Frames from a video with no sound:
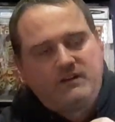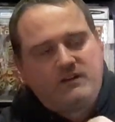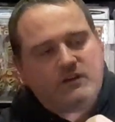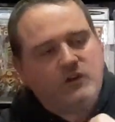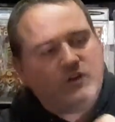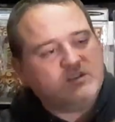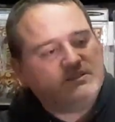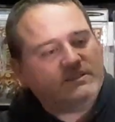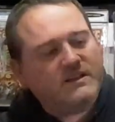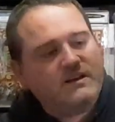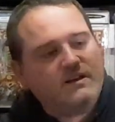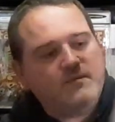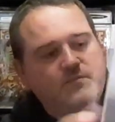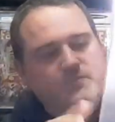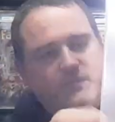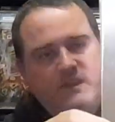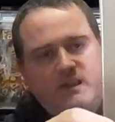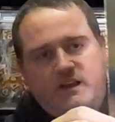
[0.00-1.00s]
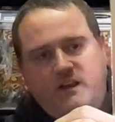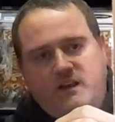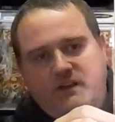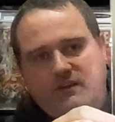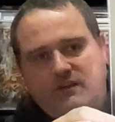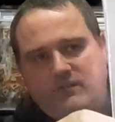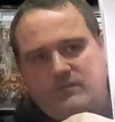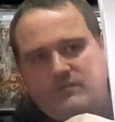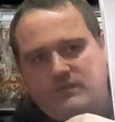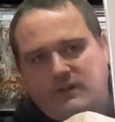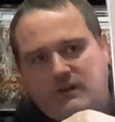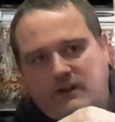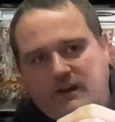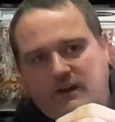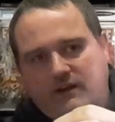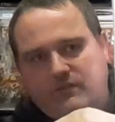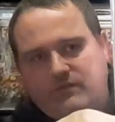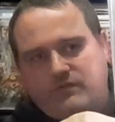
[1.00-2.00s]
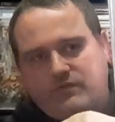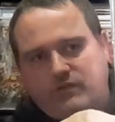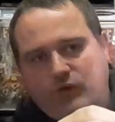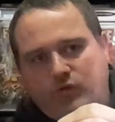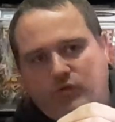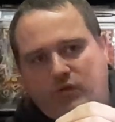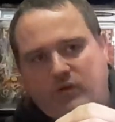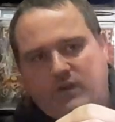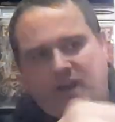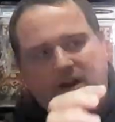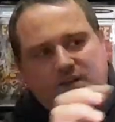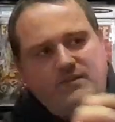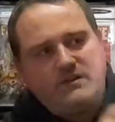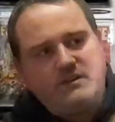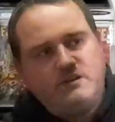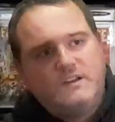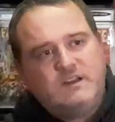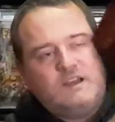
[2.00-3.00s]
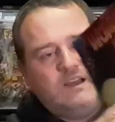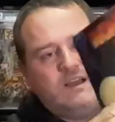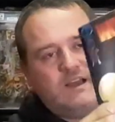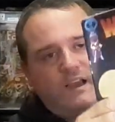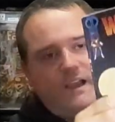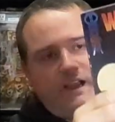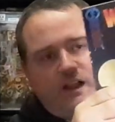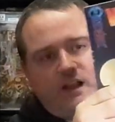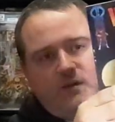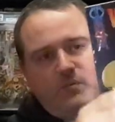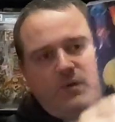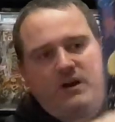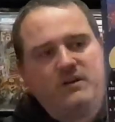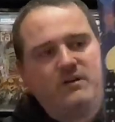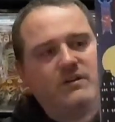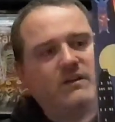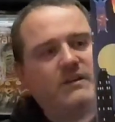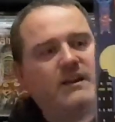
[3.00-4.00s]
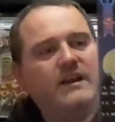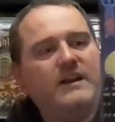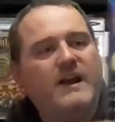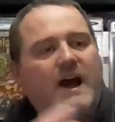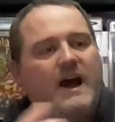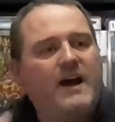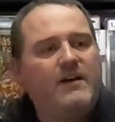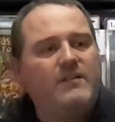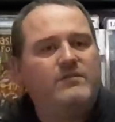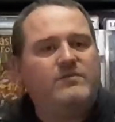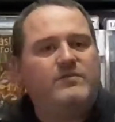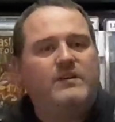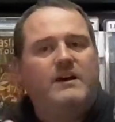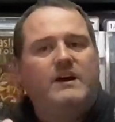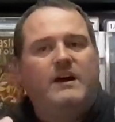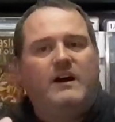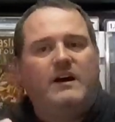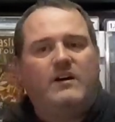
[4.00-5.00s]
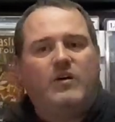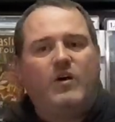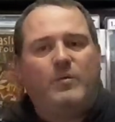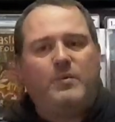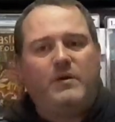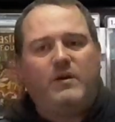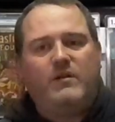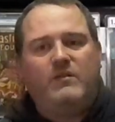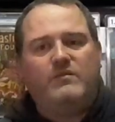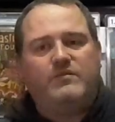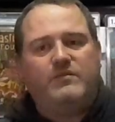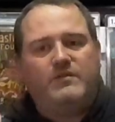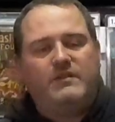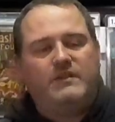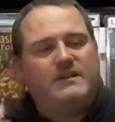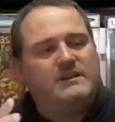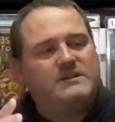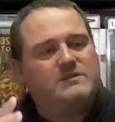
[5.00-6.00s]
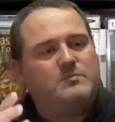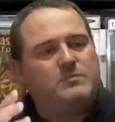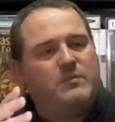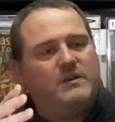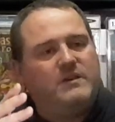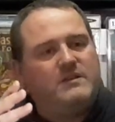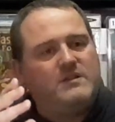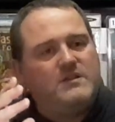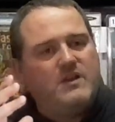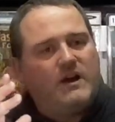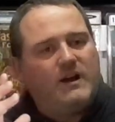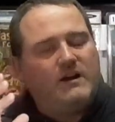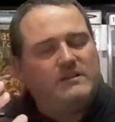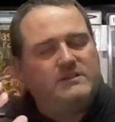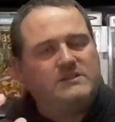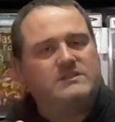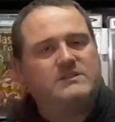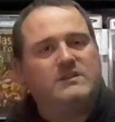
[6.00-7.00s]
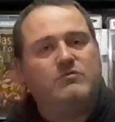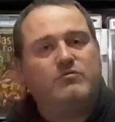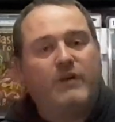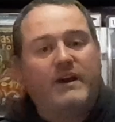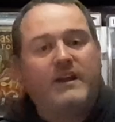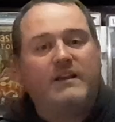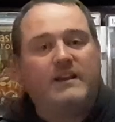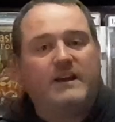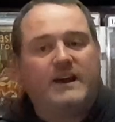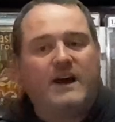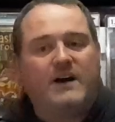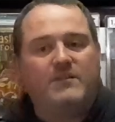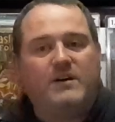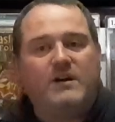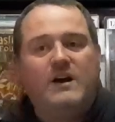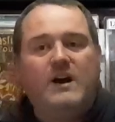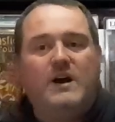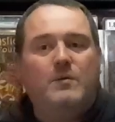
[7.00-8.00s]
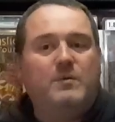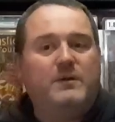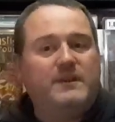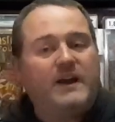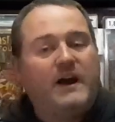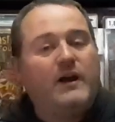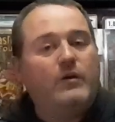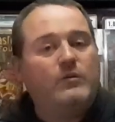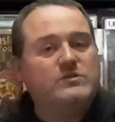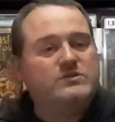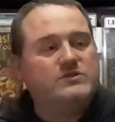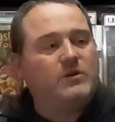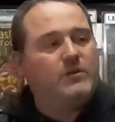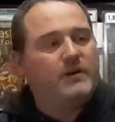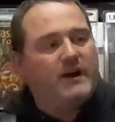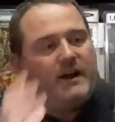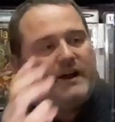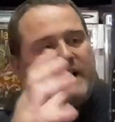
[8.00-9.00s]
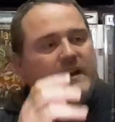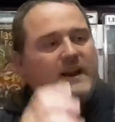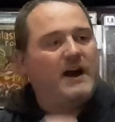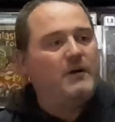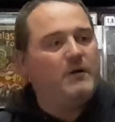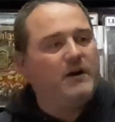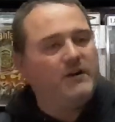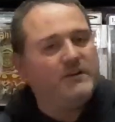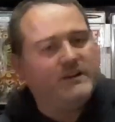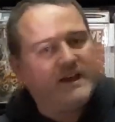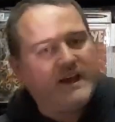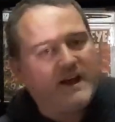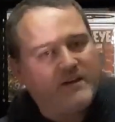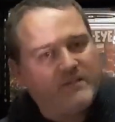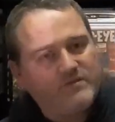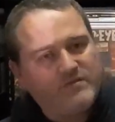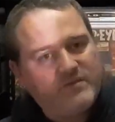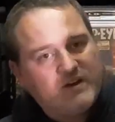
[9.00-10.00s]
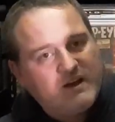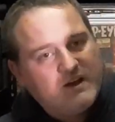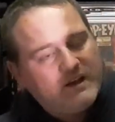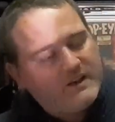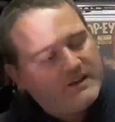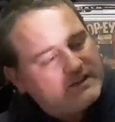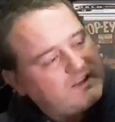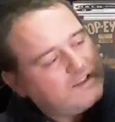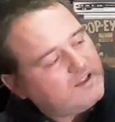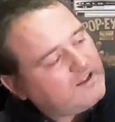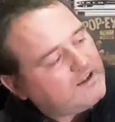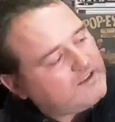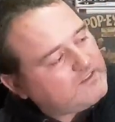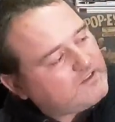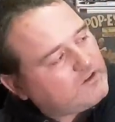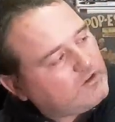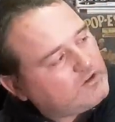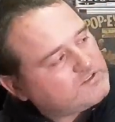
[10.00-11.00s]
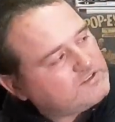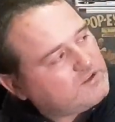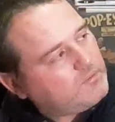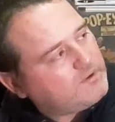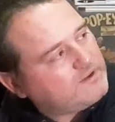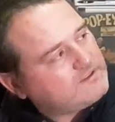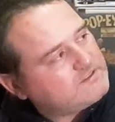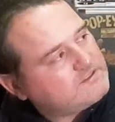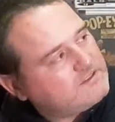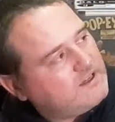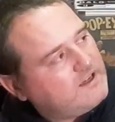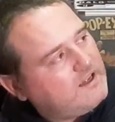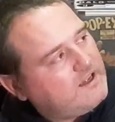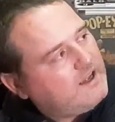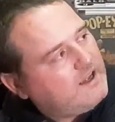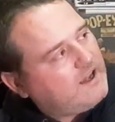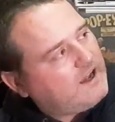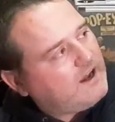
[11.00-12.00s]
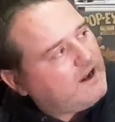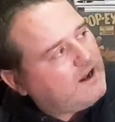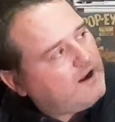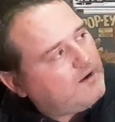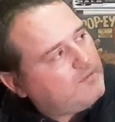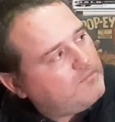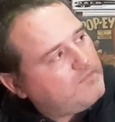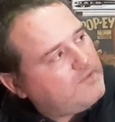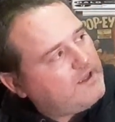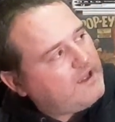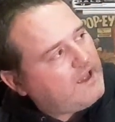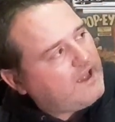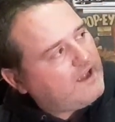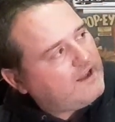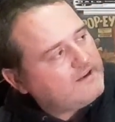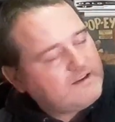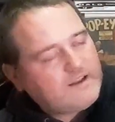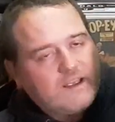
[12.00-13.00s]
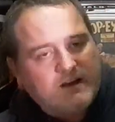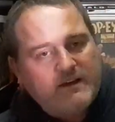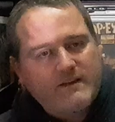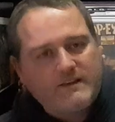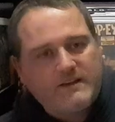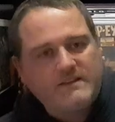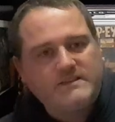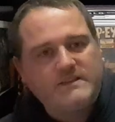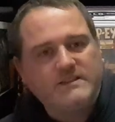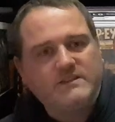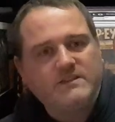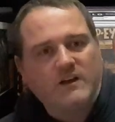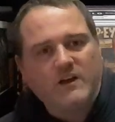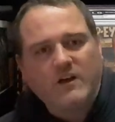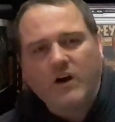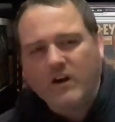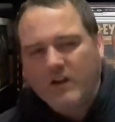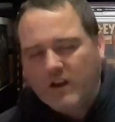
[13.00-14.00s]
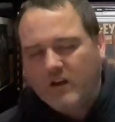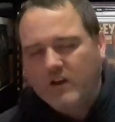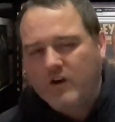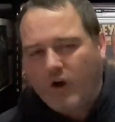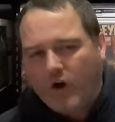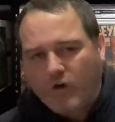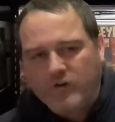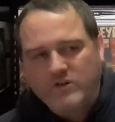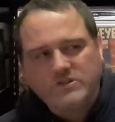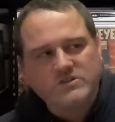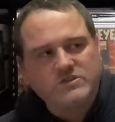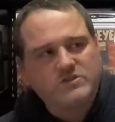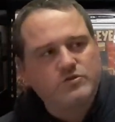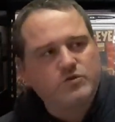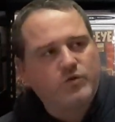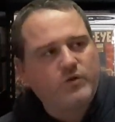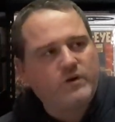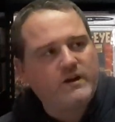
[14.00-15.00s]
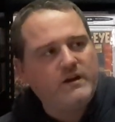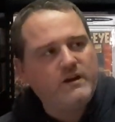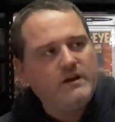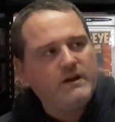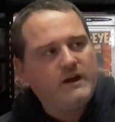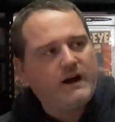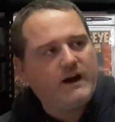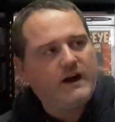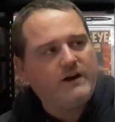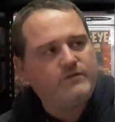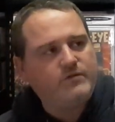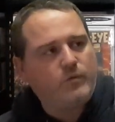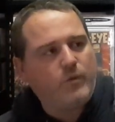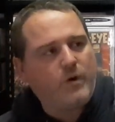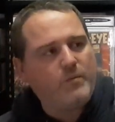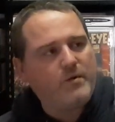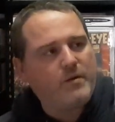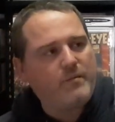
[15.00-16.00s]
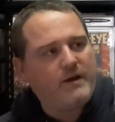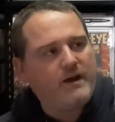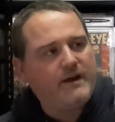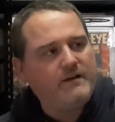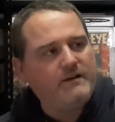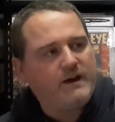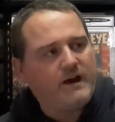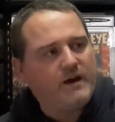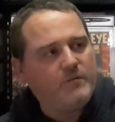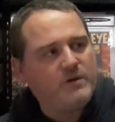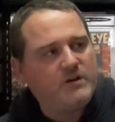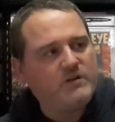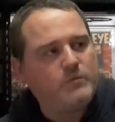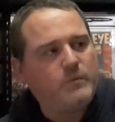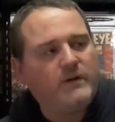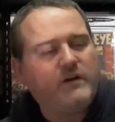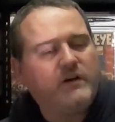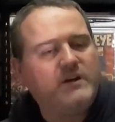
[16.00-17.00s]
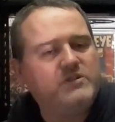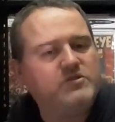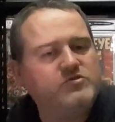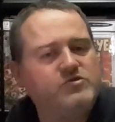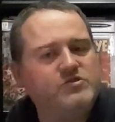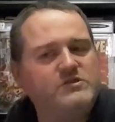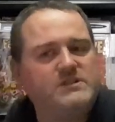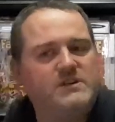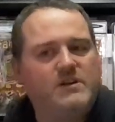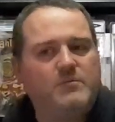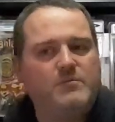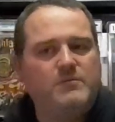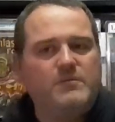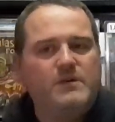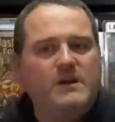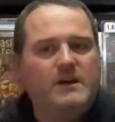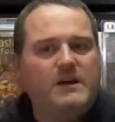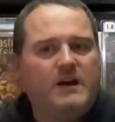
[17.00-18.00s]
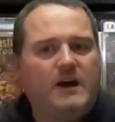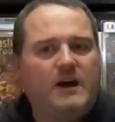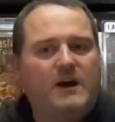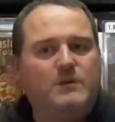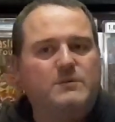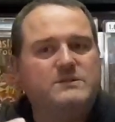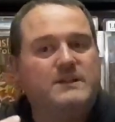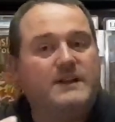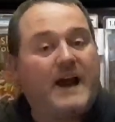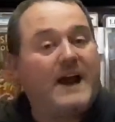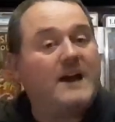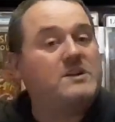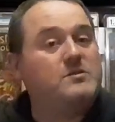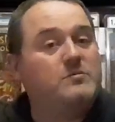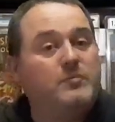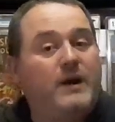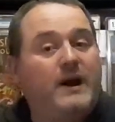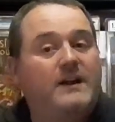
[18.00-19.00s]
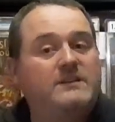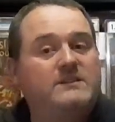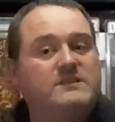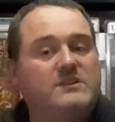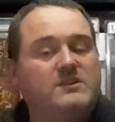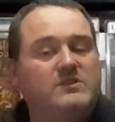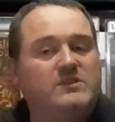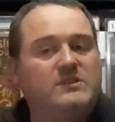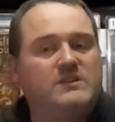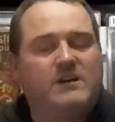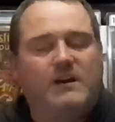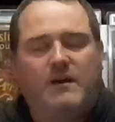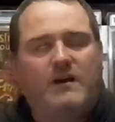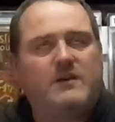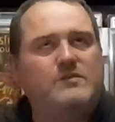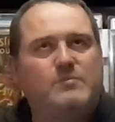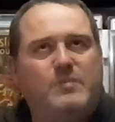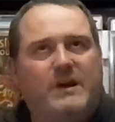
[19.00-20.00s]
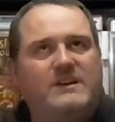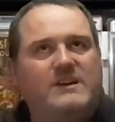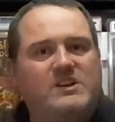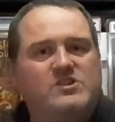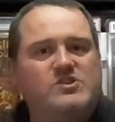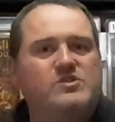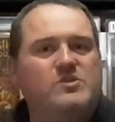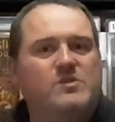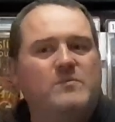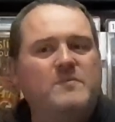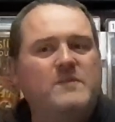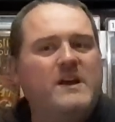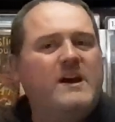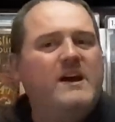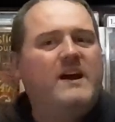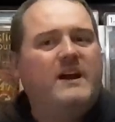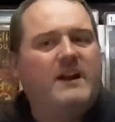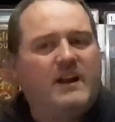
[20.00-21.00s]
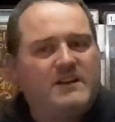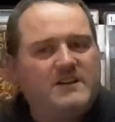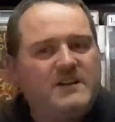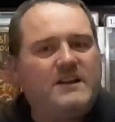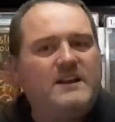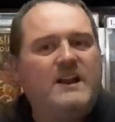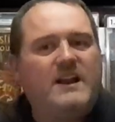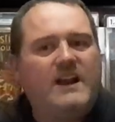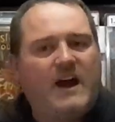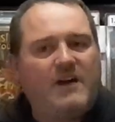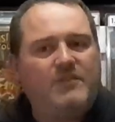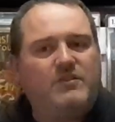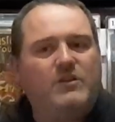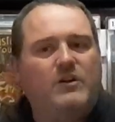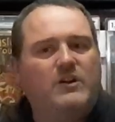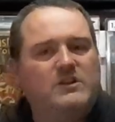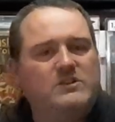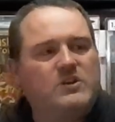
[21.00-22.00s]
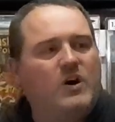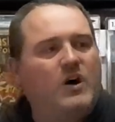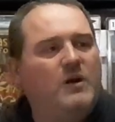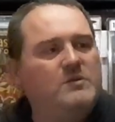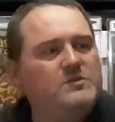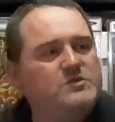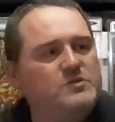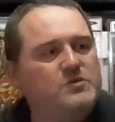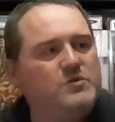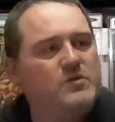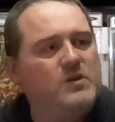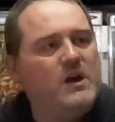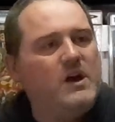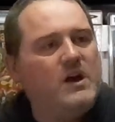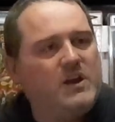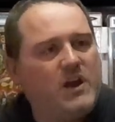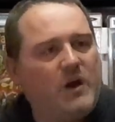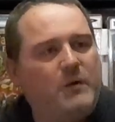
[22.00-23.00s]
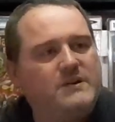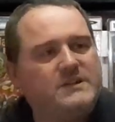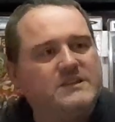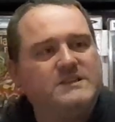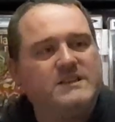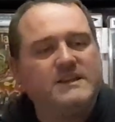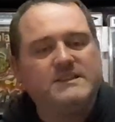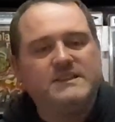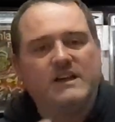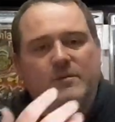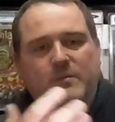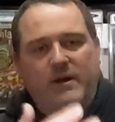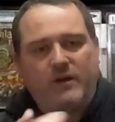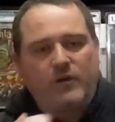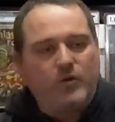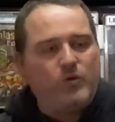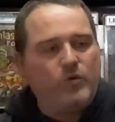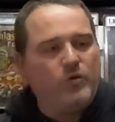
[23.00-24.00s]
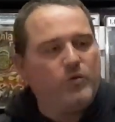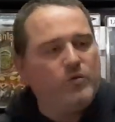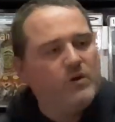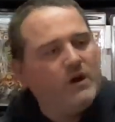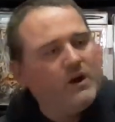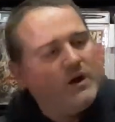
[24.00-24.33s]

glossy, the fluoro cover. I did have a copy of this with just the regular cover, but they all sold out, and now I only have the glossy ones. And yeah, this is kind of like an origin story for Wombatman, because when I introduced him, it was an action-packed series, action-packed issue. I didn't have a lot of time to go into detail about who